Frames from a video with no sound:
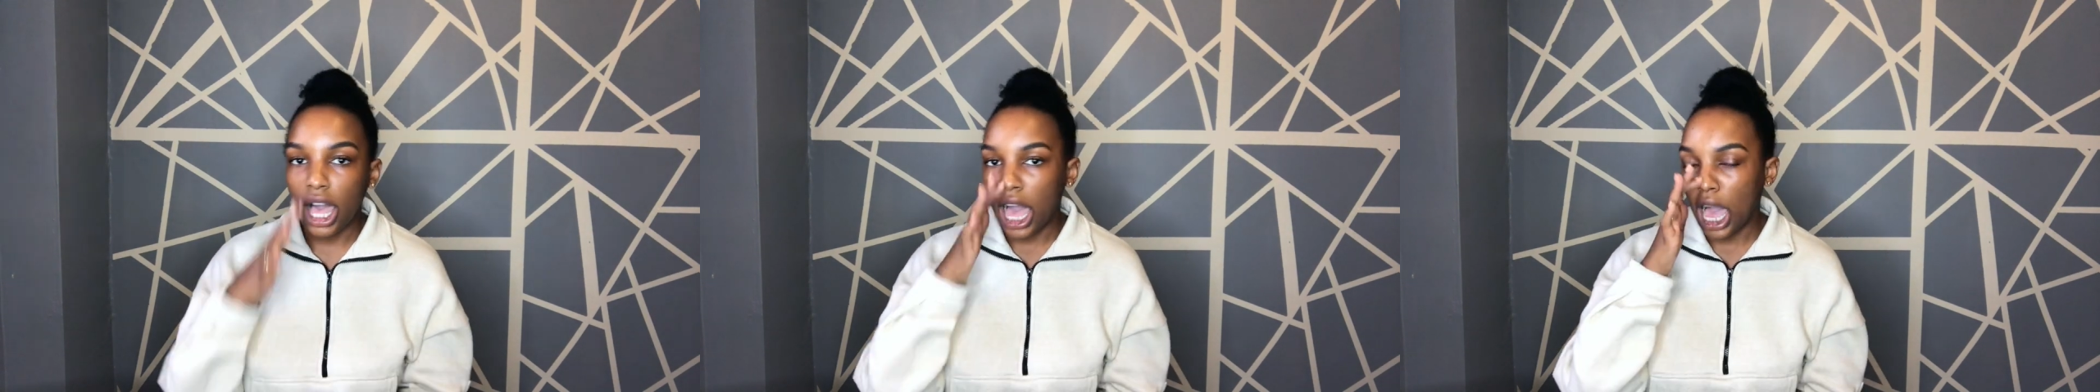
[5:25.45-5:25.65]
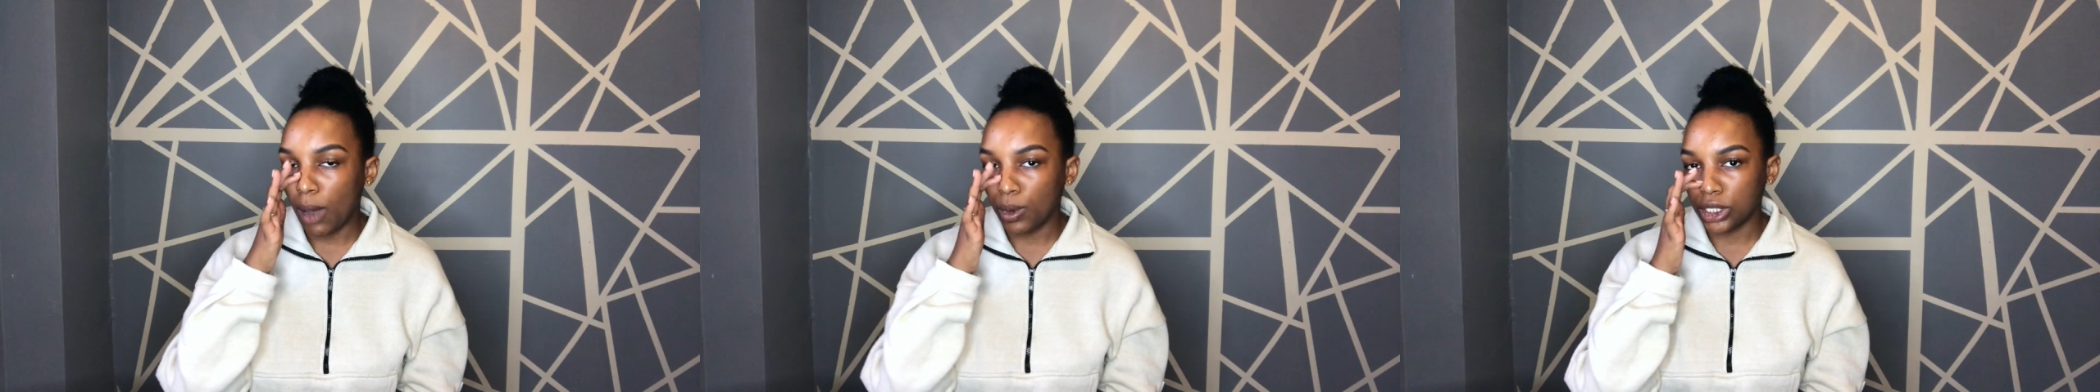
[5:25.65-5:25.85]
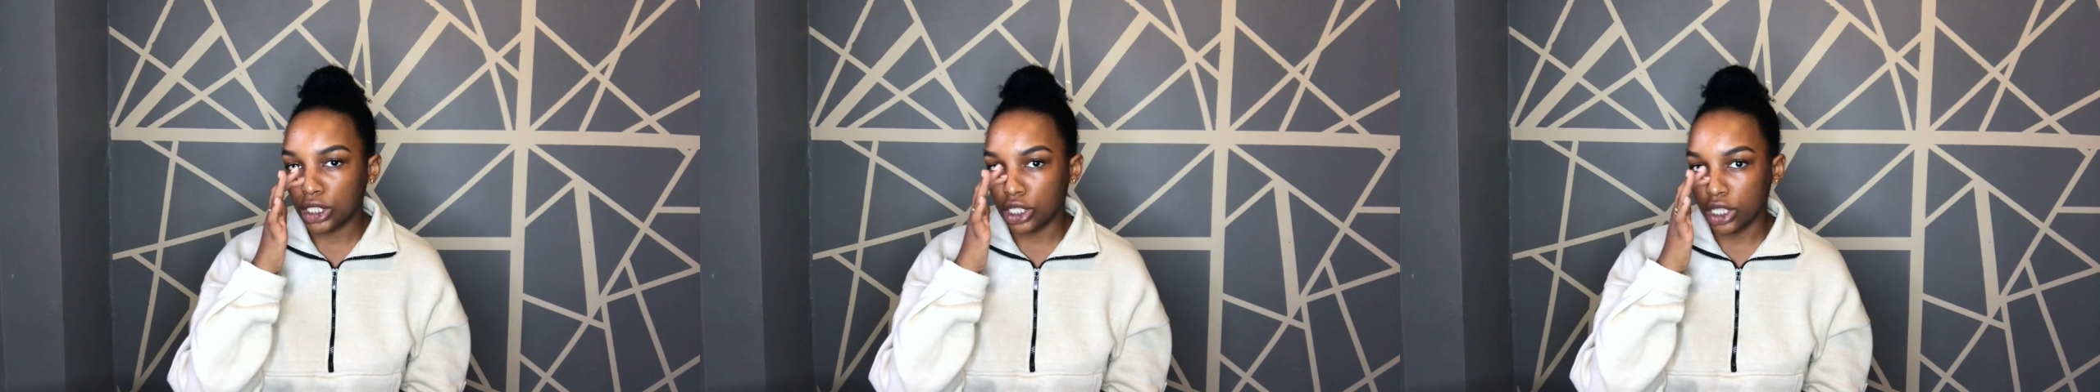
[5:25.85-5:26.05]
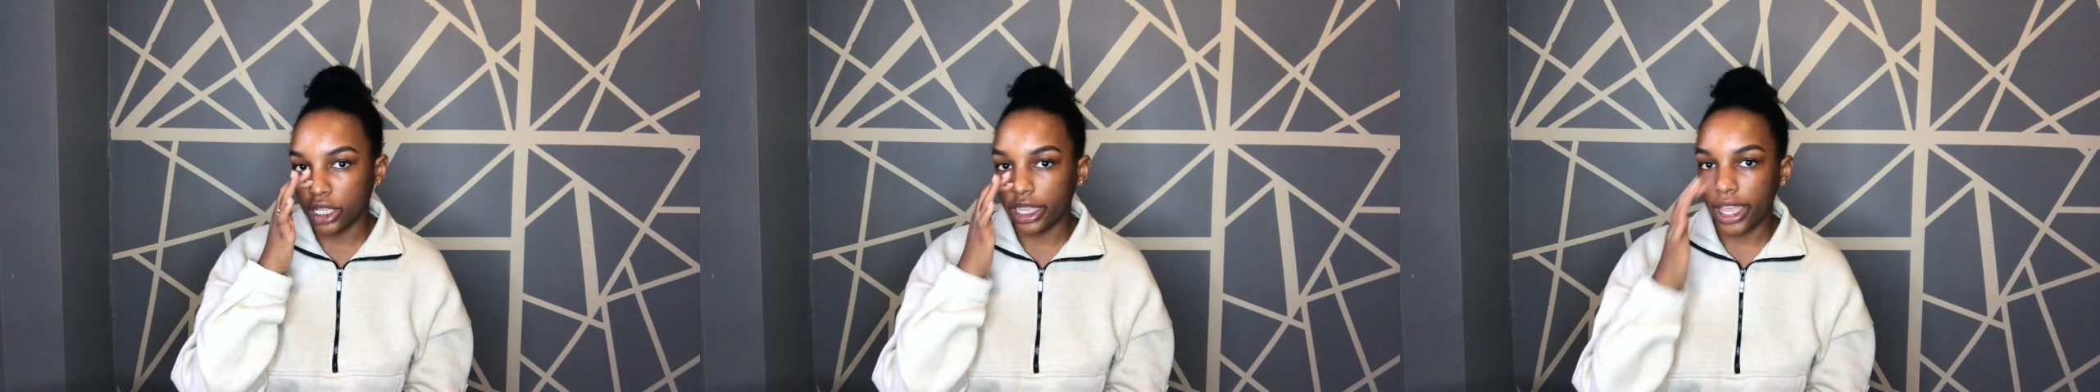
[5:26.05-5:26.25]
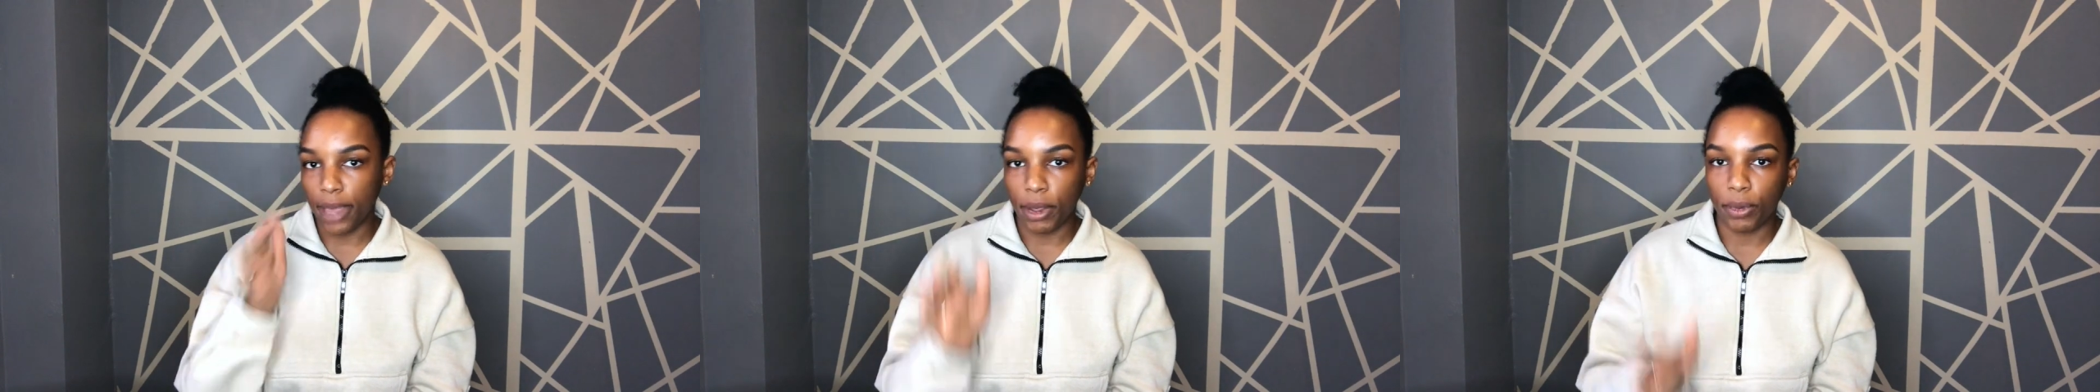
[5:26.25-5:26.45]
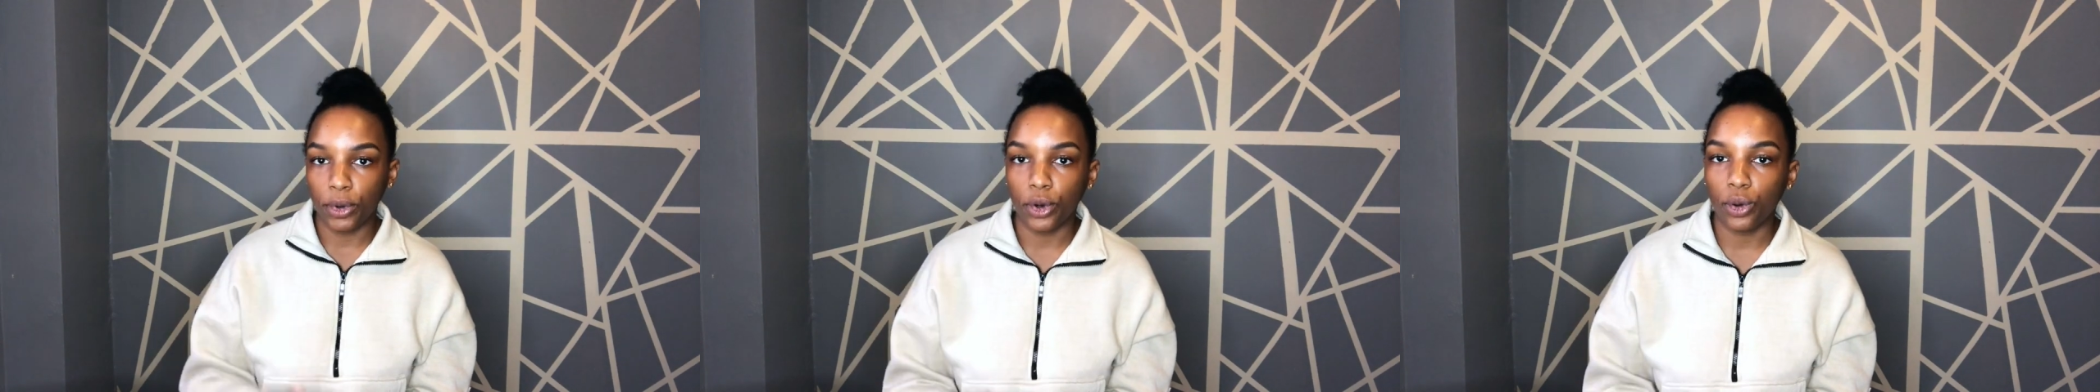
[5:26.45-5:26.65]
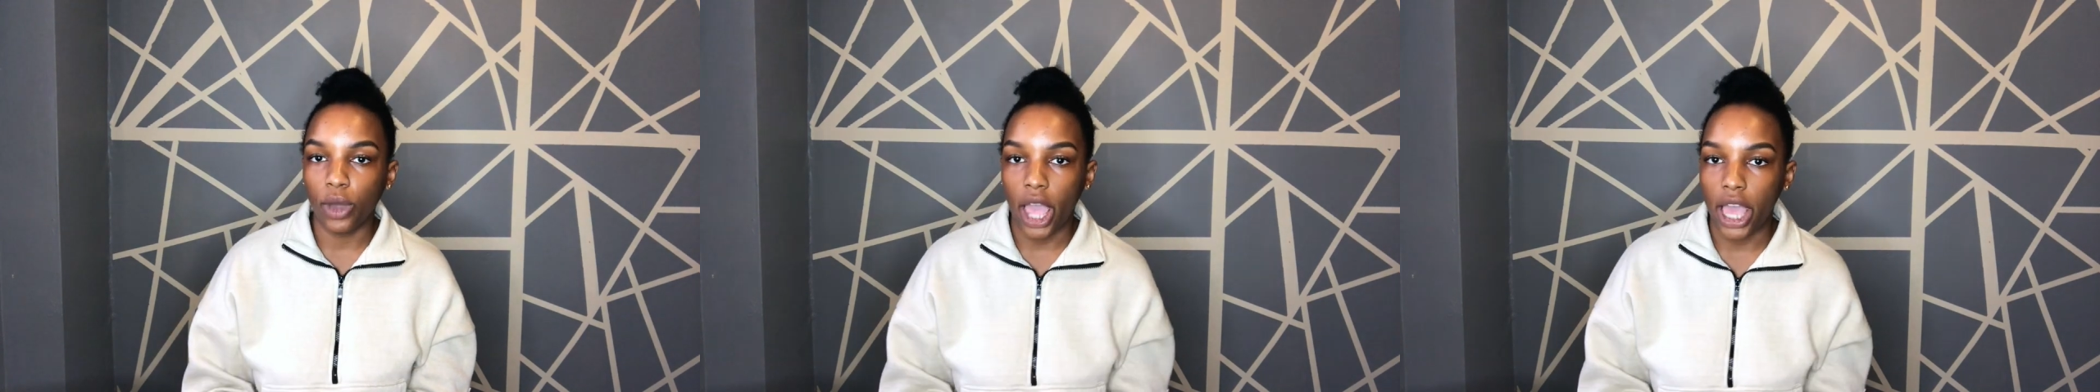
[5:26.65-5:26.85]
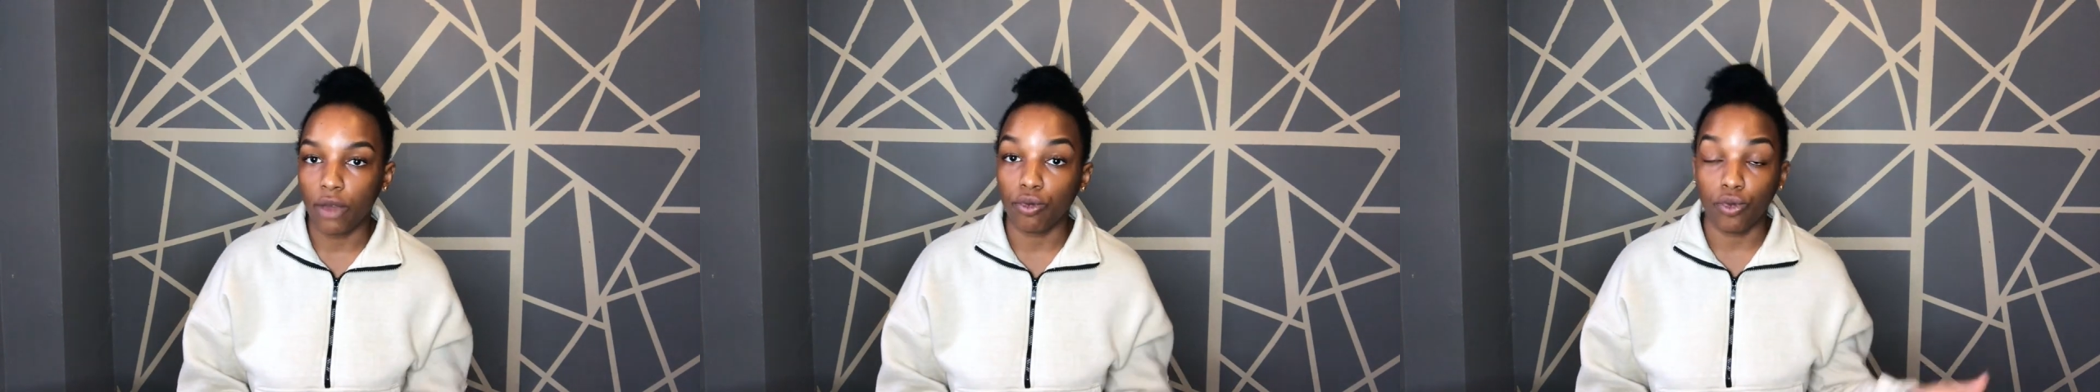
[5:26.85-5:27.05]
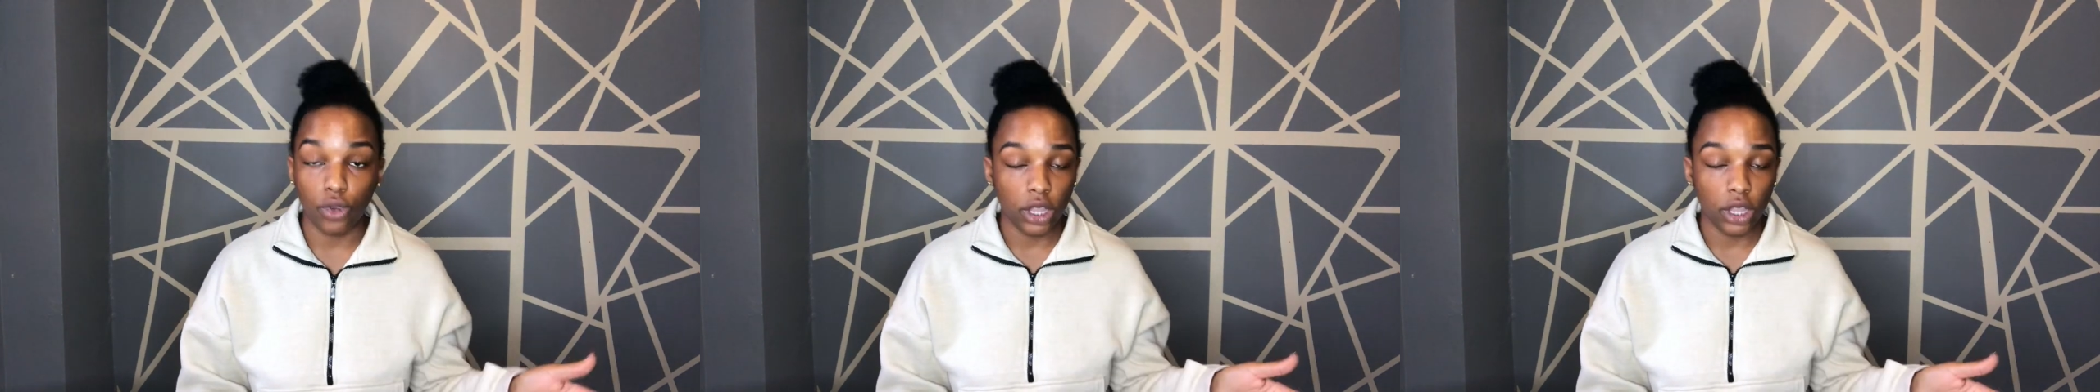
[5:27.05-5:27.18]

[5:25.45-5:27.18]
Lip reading: I was looking at people who had